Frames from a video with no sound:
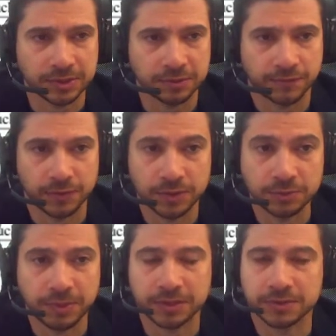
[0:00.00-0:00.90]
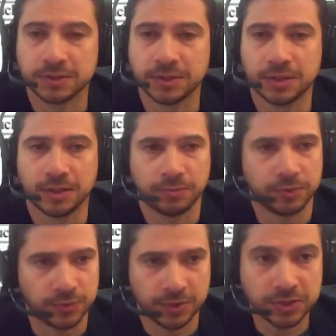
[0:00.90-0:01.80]
from each match
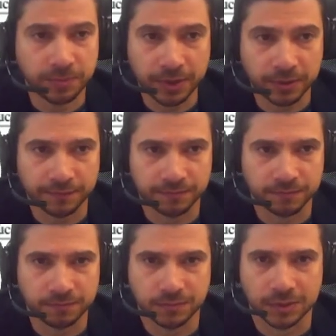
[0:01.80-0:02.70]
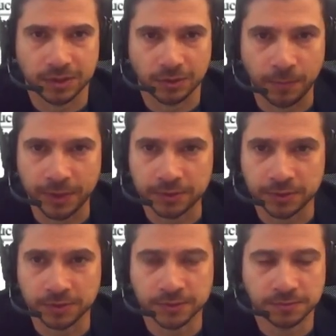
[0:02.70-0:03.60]
between each pair of
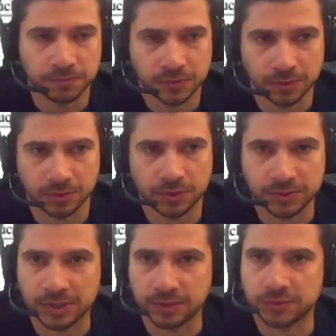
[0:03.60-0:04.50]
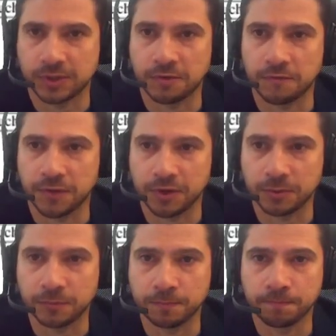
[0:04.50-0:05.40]
competitors. So the results are
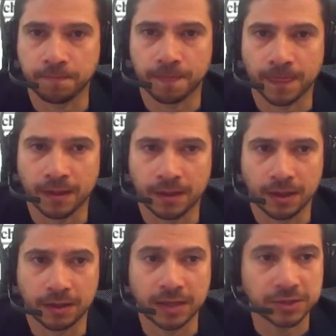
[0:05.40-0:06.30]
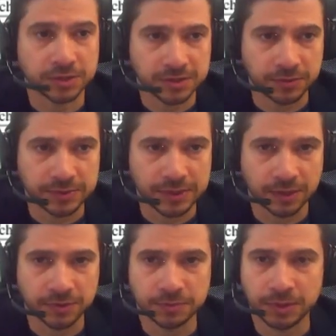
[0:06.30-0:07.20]
available. Not just the
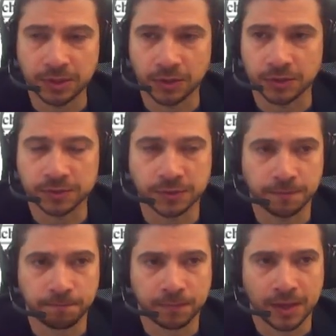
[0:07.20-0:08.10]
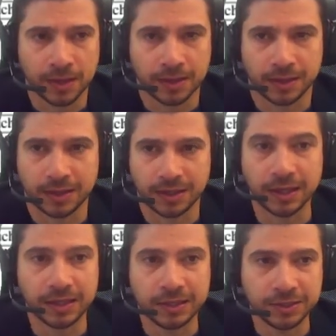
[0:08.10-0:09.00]
results, but also a
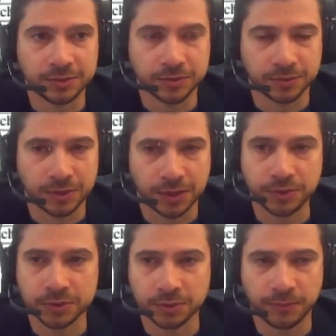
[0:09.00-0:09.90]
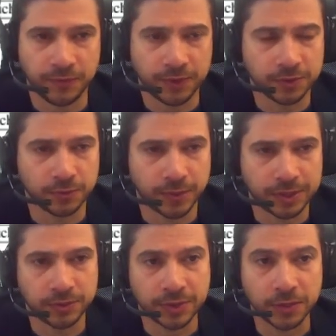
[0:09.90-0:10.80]
link to a YouTube video where
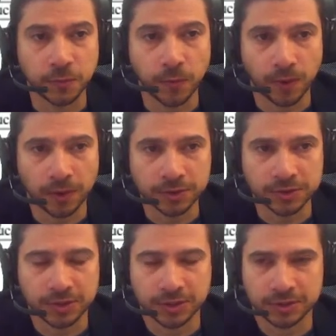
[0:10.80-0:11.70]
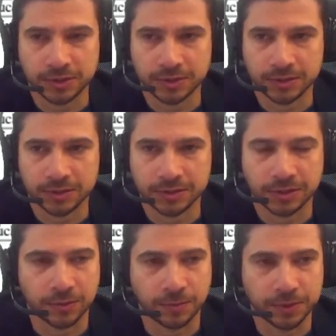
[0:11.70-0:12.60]
you can watch
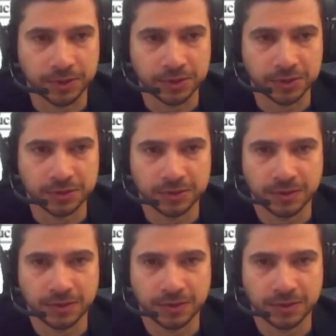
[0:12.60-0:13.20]
the competition